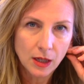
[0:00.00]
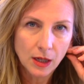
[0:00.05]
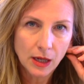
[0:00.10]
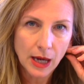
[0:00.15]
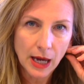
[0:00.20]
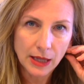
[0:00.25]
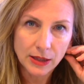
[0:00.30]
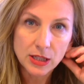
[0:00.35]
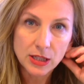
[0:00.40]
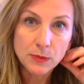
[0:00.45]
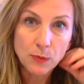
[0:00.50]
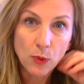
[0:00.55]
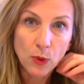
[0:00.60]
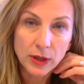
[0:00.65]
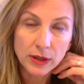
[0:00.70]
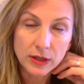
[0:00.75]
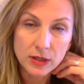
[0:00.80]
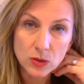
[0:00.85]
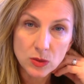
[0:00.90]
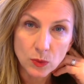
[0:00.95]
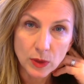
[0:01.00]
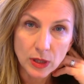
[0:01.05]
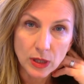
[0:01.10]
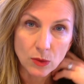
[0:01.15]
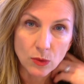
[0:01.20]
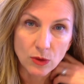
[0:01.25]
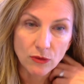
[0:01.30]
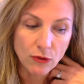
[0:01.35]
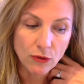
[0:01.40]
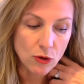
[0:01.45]
At this point this
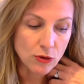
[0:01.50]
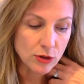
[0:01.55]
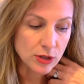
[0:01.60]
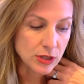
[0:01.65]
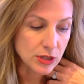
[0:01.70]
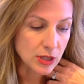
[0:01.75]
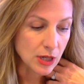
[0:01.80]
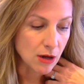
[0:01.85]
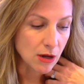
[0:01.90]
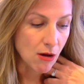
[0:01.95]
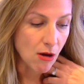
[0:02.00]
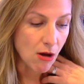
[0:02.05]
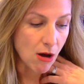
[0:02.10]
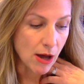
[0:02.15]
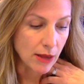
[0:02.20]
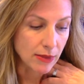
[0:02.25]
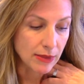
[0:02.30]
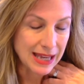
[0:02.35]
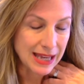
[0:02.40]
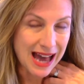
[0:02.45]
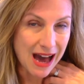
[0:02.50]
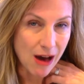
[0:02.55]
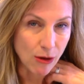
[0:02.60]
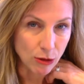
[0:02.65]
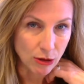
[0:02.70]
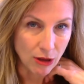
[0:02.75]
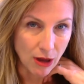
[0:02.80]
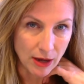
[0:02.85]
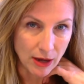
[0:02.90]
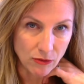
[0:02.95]
week, we're focusing on the
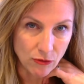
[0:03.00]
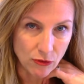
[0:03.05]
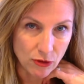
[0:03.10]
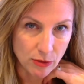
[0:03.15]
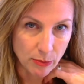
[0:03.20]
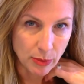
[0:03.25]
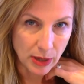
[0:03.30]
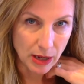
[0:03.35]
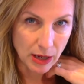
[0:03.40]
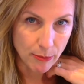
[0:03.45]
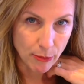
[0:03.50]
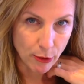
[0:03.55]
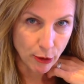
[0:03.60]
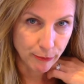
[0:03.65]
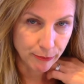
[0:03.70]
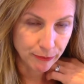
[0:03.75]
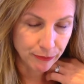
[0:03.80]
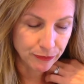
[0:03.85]
outline for the paper.